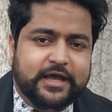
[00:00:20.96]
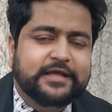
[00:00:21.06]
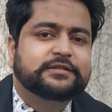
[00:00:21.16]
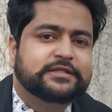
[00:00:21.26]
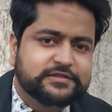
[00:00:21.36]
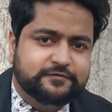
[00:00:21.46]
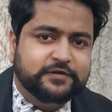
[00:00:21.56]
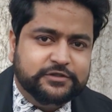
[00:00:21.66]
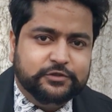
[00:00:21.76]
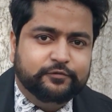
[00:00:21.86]
In this
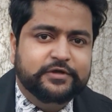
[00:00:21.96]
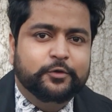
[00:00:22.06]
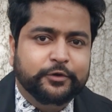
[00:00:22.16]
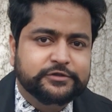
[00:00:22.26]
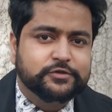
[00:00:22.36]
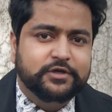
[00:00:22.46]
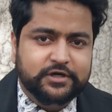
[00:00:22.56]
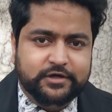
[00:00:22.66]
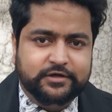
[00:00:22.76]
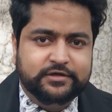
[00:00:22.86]
video, we are going to
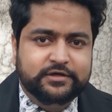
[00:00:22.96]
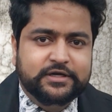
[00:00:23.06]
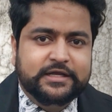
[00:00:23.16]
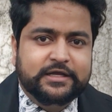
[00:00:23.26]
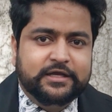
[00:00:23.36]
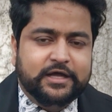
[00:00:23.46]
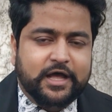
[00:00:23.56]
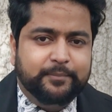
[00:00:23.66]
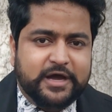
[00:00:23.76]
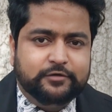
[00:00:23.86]
learn
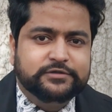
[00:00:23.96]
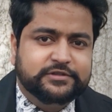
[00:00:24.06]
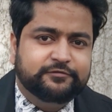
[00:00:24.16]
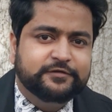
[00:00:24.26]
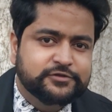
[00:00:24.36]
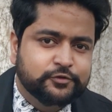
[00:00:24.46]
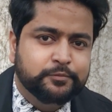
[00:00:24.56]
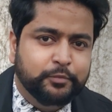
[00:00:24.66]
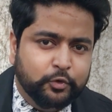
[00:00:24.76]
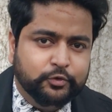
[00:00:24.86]
about the
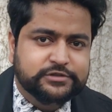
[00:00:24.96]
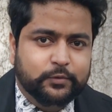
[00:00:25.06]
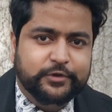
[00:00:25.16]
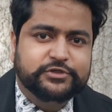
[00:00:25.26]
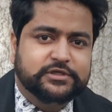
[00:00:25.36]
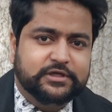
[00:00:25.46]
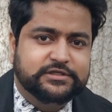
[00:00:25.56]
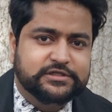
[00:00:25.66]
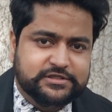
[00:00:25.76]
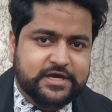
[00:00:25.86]
visual board which
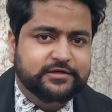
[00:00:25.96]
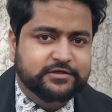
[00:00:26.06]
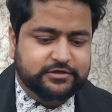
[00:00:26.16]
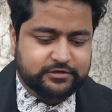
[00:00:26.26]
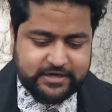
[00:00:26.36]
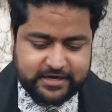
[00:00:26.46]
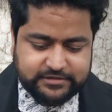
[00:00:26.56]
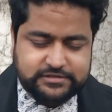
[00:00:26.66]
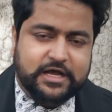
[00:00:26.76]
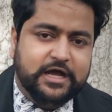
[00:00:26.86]
a designer
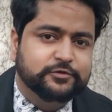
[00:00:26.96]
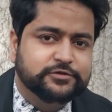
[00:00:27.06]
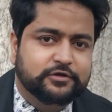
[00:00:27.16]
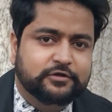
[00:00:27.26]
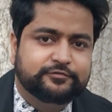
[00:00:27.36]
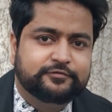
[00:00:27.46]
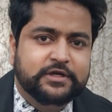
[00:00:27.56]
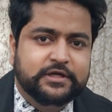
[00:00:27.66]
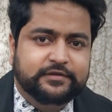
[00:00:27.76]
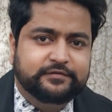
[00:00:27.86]
creates out of
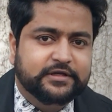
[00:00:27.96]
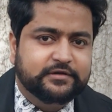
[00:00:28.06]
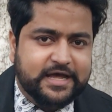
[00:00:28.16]
their